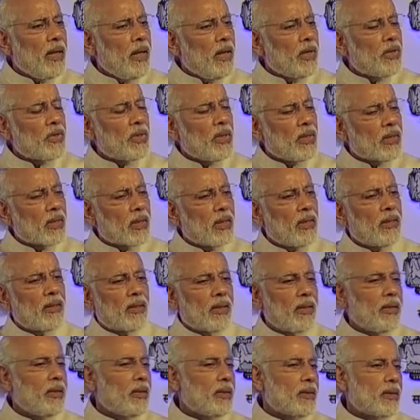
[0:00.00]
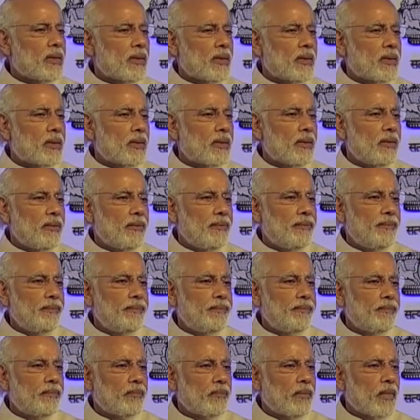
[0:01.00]
Asian countries
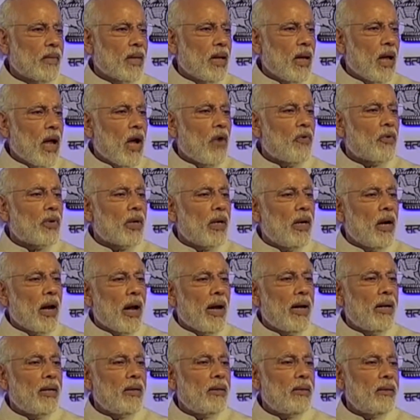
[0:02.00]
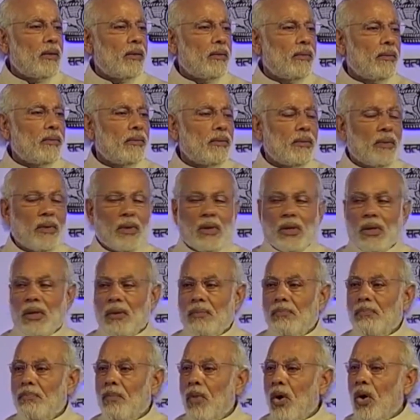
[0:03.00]
have relied
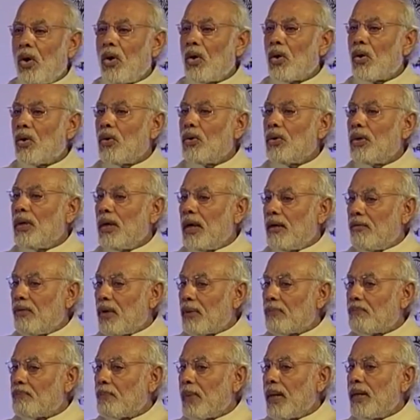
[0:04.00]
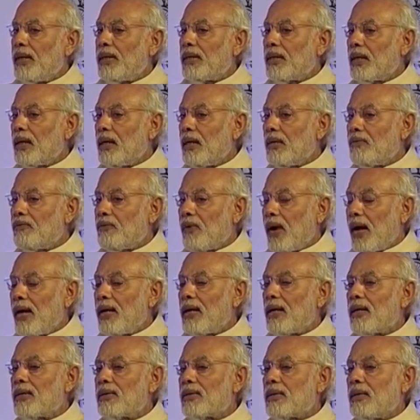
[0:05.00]
more on developmental
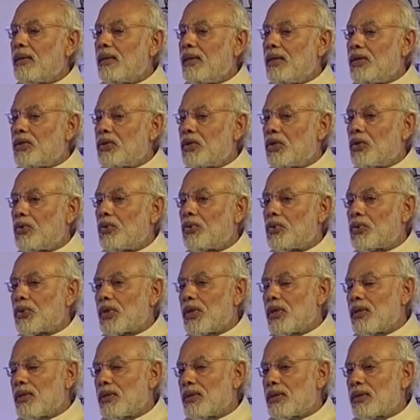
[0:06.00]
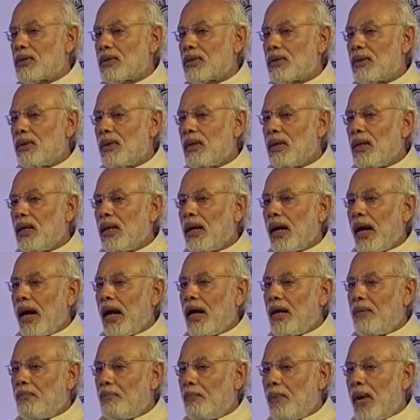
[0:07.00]
financial institutions
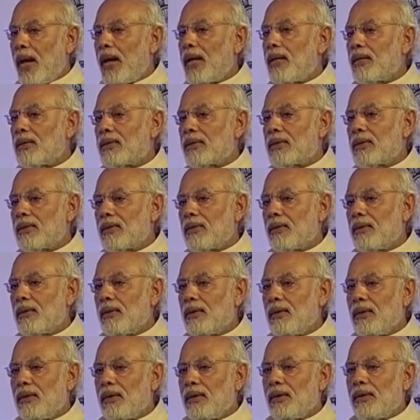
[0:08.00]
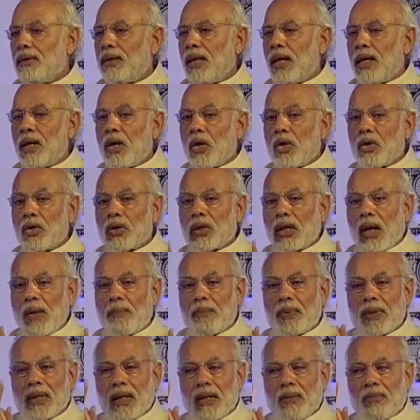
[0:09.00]
and banks than on
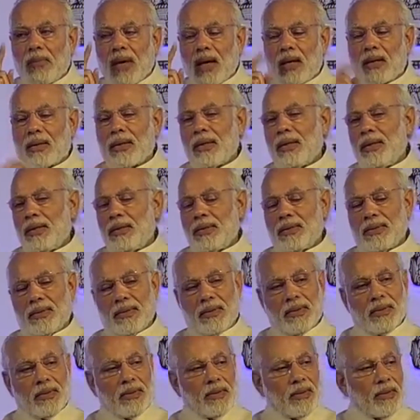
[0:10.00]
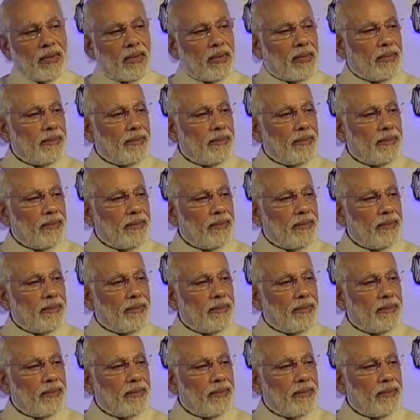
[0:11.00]
capital markets.